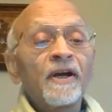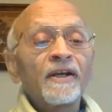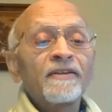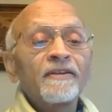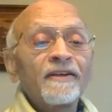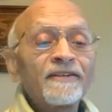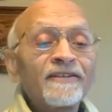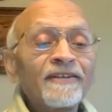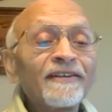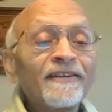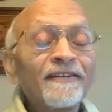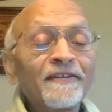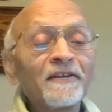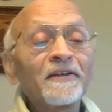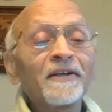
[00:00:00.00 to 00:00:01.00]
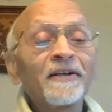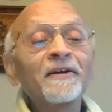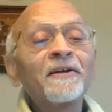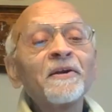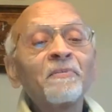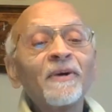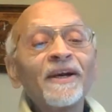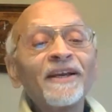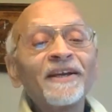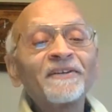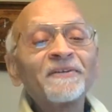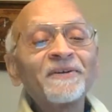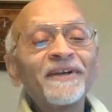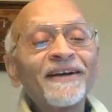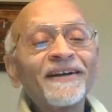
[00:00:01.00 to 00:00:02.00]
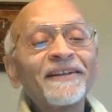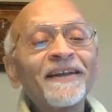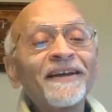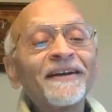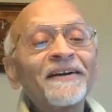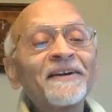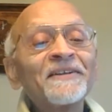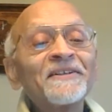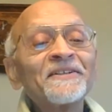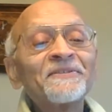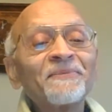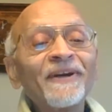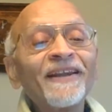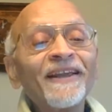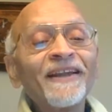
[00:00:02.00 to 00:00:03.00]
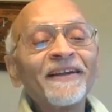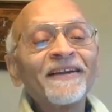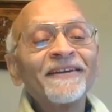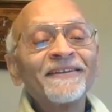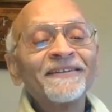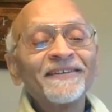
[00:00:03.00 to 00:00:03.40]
I see Maya Durga there smiling.